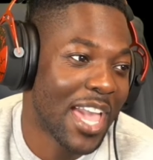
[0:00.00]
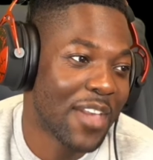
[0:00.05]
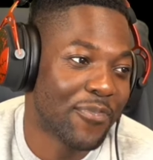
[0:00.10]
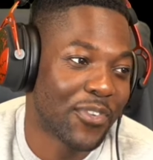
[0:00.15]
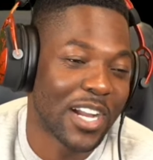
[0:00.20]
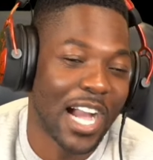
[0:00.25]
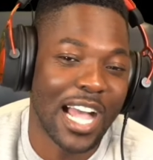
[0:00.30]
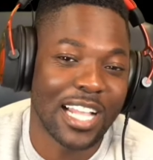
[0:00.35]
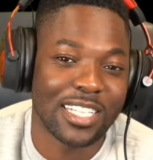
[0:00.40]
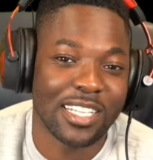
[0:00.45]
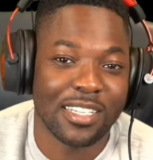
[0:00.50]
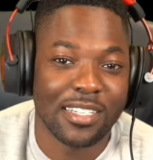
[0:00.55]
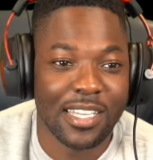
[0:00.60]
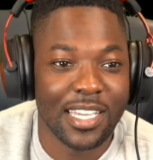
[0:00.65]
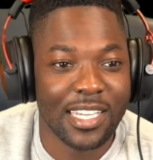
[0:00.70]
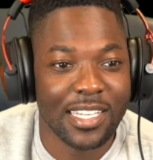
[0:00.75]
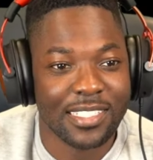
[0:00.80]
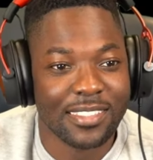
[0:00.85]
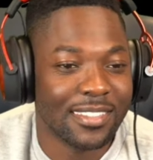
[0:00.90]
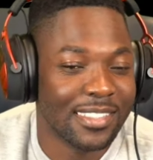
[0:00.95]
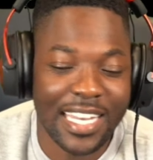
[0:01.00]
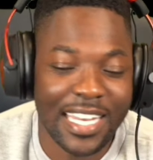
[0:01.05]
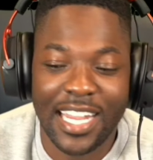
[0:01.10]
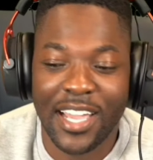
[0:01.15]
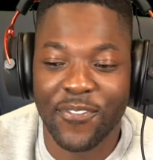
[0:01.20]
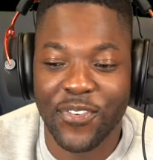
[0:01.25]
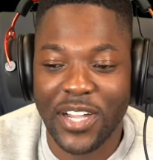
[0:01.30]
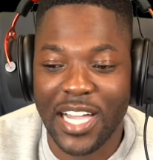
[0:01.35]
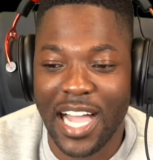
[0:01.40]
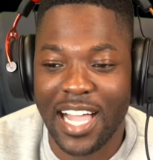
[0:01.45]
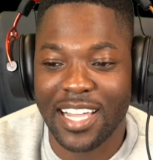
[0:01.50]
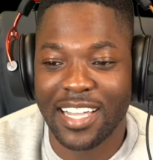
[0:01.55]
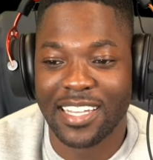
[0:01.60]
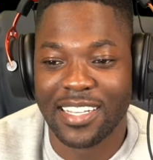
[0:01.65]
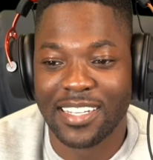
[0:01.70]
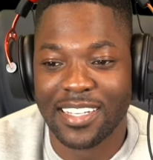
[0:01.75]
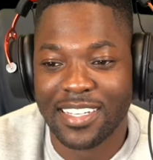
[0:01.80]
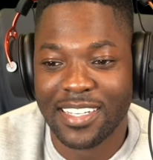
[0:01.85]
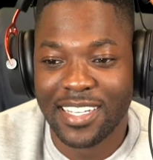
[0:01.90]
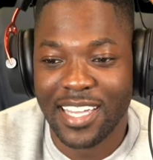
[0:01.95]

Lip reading: That nigga forgot.